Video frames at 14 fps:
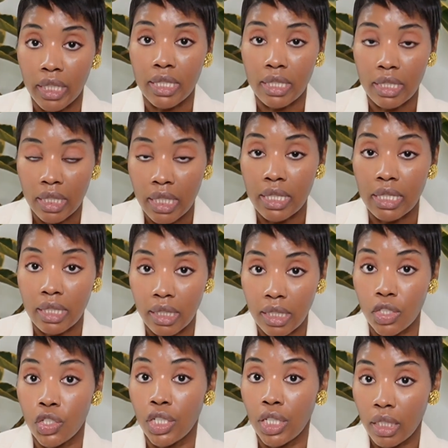It's it's
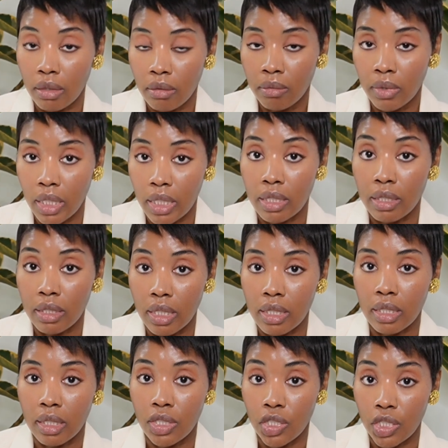legit. It's
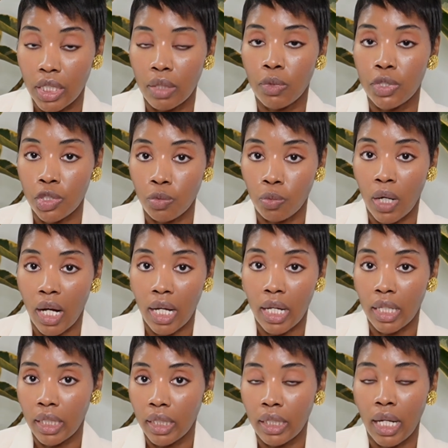it's legit, which is
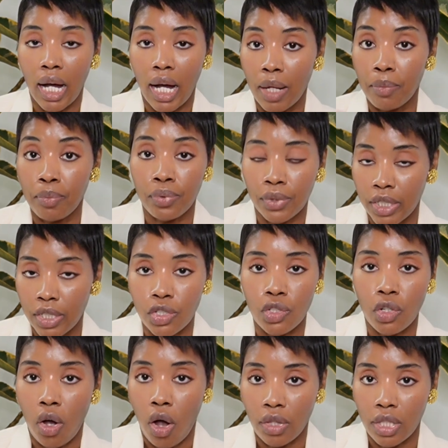why I preach
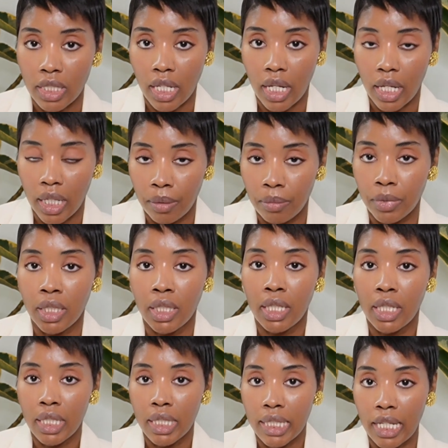all the time
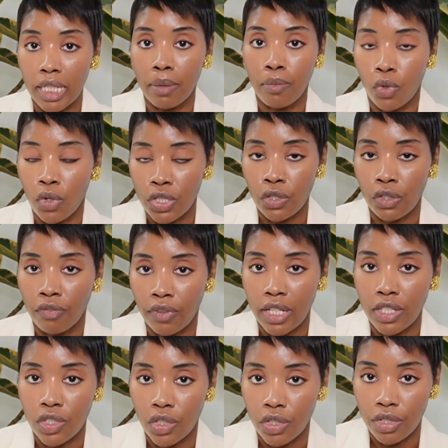get a board
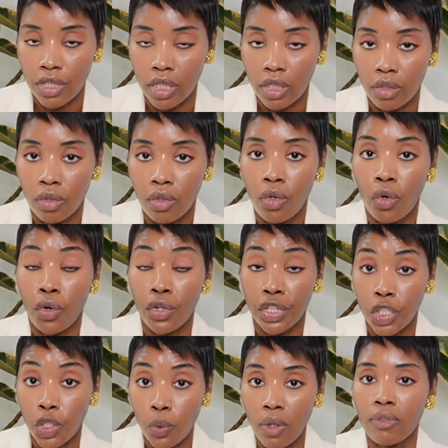certified surgeon or
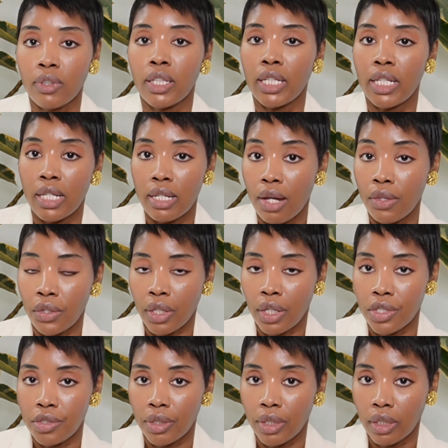the equivalent in another
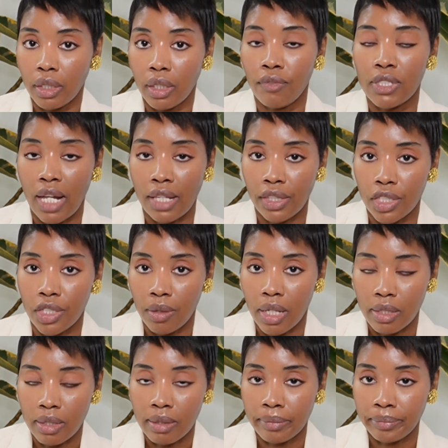country if it's not the
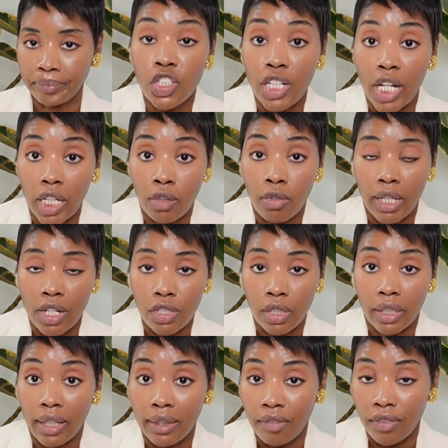US. Check
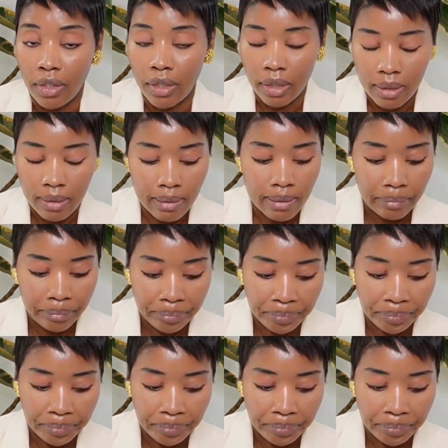credentialing at the very least.